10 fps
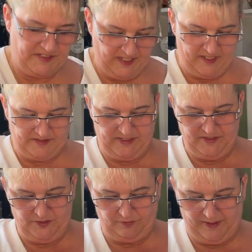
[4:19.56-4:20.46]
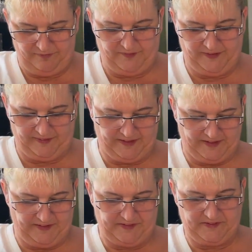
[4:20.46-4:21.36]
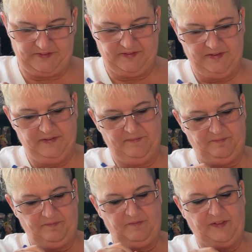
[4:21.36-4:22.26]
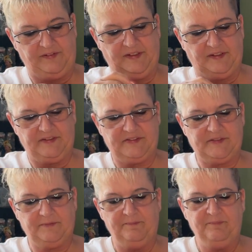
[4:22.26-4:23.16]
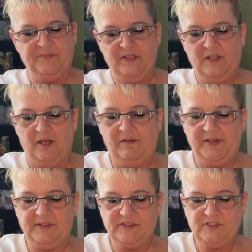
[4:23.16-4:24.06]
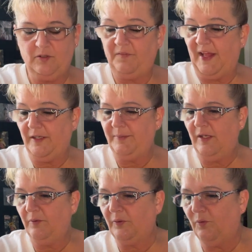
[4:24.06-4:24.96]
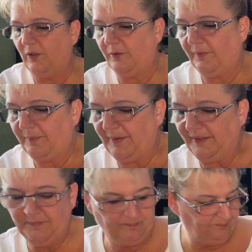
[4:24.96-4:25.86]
Yes, they do write very nice. Very nice. All right. So that'll be going to work with me.